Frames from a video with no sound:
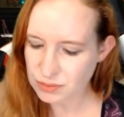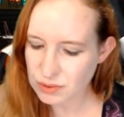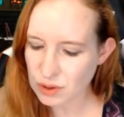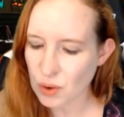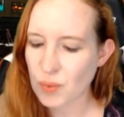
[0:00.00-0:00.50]

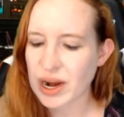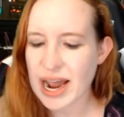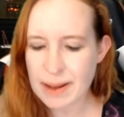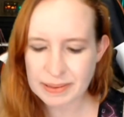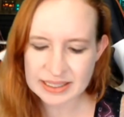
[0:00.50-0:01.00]
What
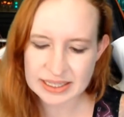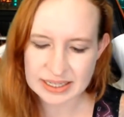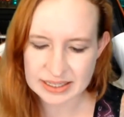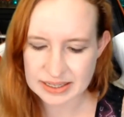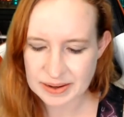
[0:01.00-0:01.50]
happens is
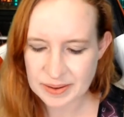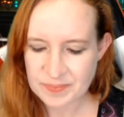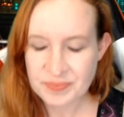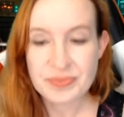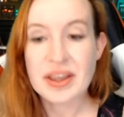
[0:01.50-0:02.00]

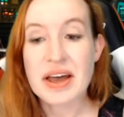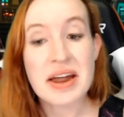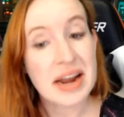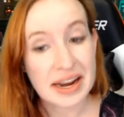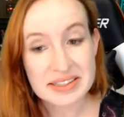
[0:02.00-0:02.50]
an
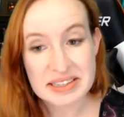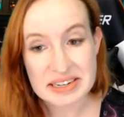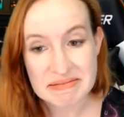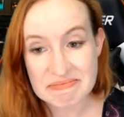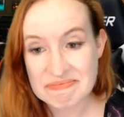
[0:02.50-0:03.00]
accident.
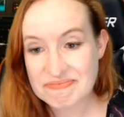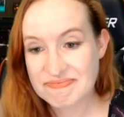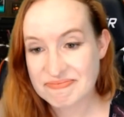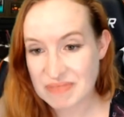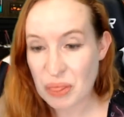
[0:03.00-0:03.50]

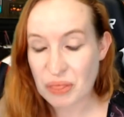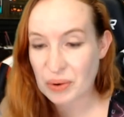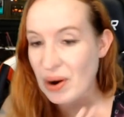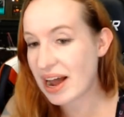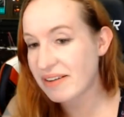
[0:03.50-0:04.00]
The
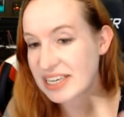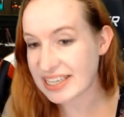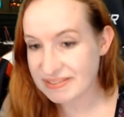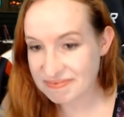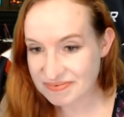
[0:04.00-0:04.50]
gravity
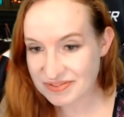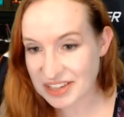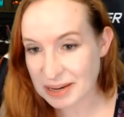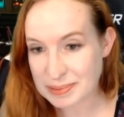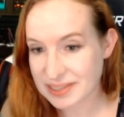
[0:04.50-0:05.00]

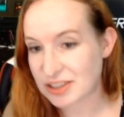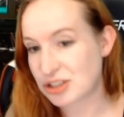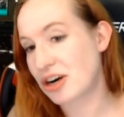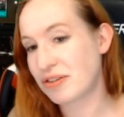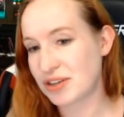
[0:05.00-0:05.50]
flips. There's
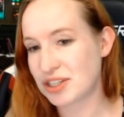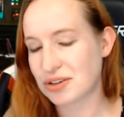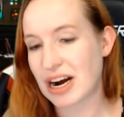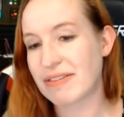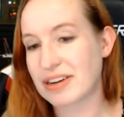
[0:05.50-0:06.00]
artificial
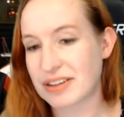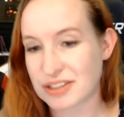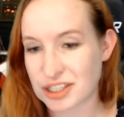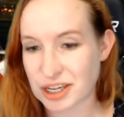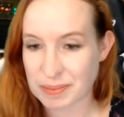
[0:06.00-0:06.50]
gravity on the
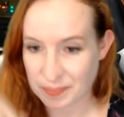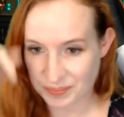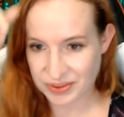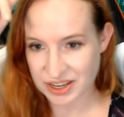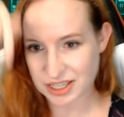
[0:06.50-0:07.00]
ship.
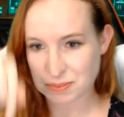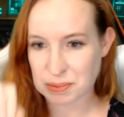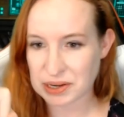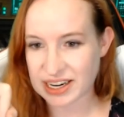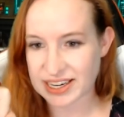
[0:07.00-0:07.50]
It's
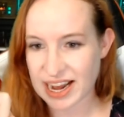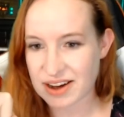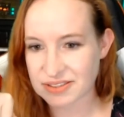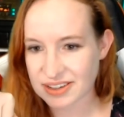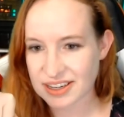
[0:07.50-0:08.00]
pointing down,
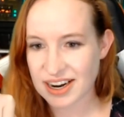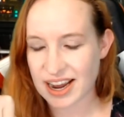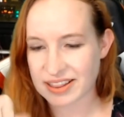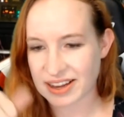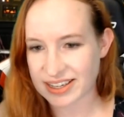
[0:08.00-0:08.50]
and then
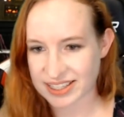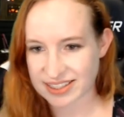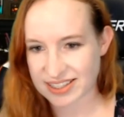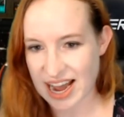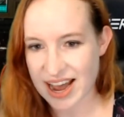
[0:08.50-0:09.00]
it does
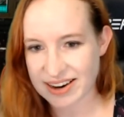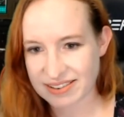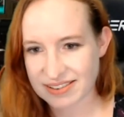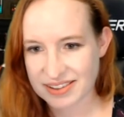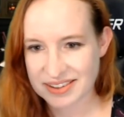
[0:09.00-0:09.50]
that,
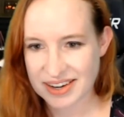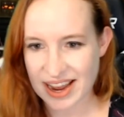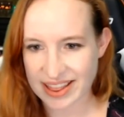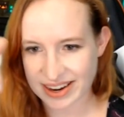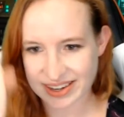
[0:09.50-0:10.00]
and
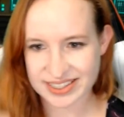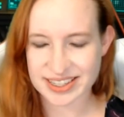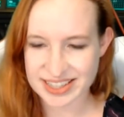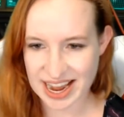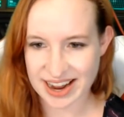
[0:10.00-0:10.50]
then it does
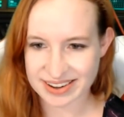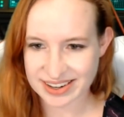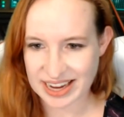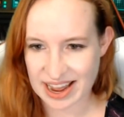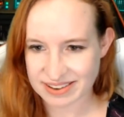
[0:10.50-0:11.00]
that again.